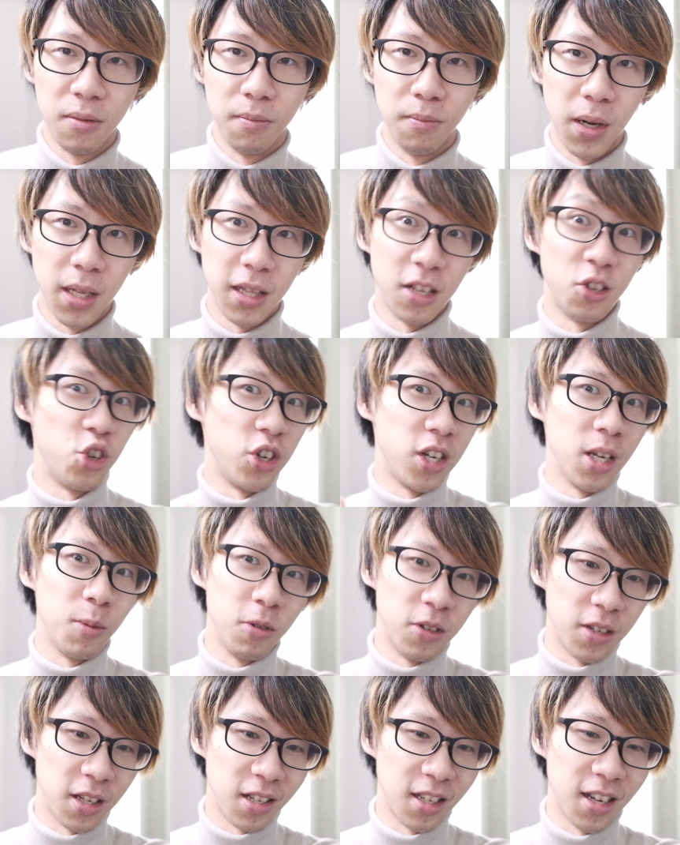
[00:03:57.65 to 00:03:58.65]
But the
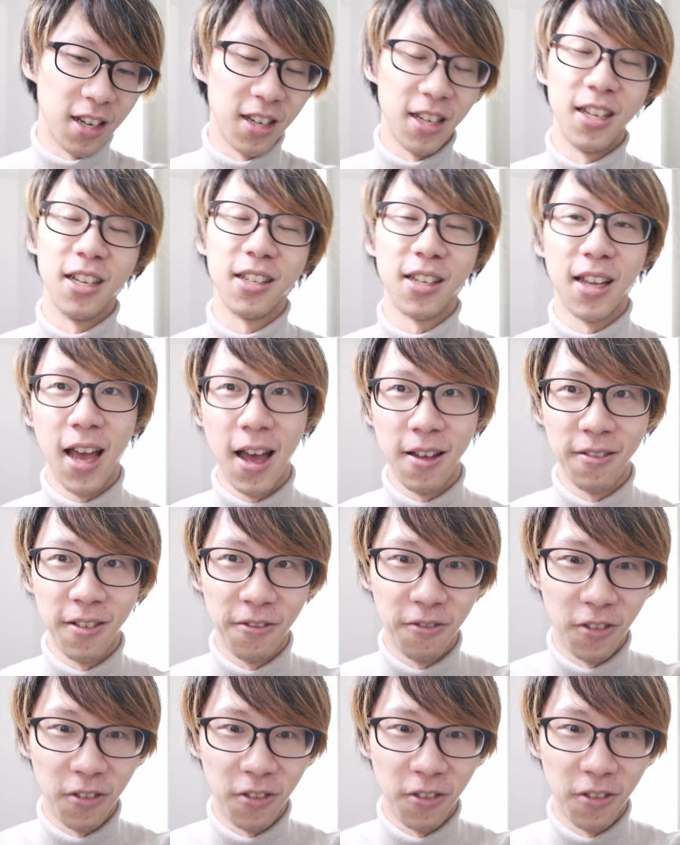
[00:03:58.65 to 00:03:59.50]
GW690 doesn't have that